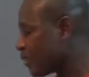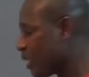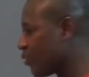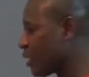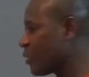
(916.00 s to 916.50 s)

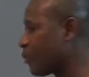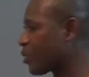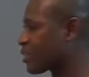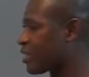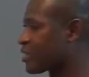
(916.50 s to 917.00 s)
It's very
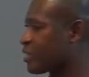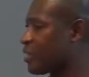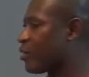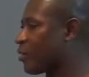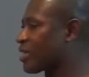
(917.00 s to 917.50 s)
important.
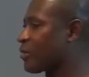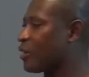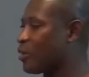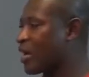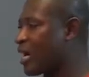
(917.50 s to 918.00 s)
What
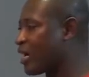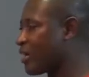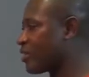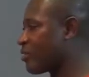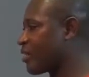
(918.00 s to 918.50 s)
about local
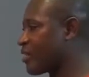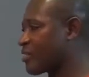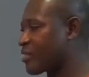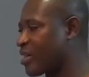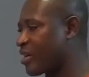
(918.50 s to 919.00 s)
and
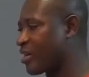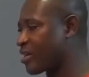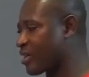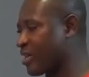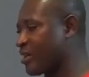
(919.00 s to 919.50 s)
organizational
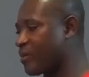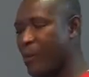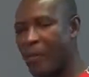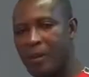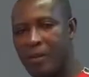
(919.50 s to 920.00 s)
culture?
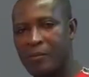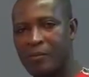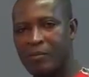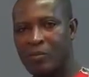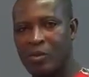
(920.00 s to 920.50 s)

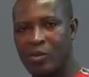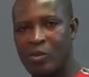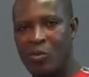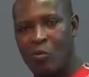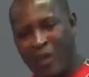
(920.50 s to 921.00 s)

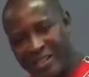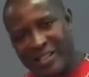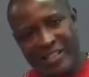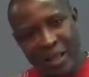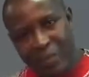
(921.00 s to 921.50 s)
What
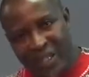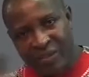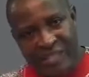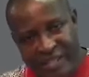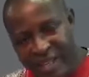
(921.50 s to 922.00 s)
is the
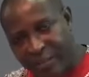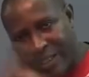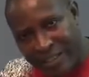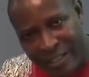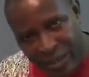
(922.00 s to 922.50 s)
belief system
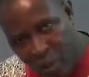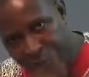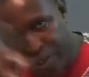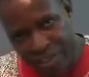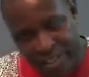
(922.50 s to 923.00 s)
in that
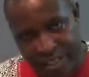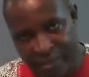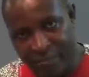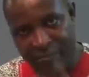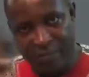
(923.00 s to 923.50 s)
community?
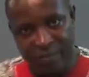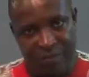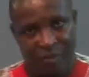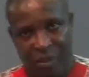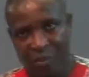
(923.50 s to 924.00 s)

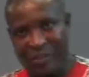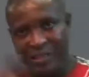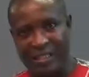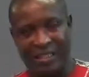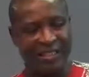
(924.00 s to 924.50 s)
What
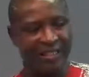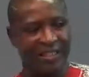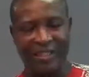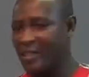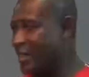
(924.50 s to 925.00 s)
is it?
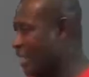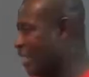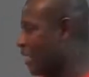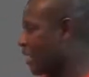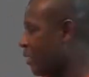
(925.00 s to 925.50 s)

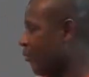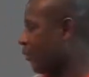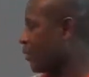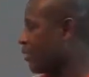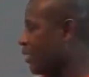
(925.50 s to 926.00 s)

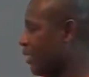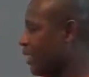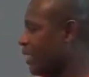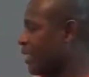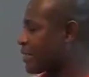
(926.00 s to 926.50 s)
If
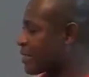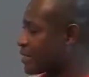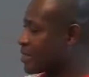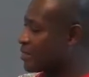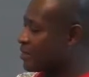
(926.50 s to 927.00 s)
it
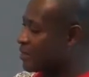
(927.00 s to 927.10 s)
is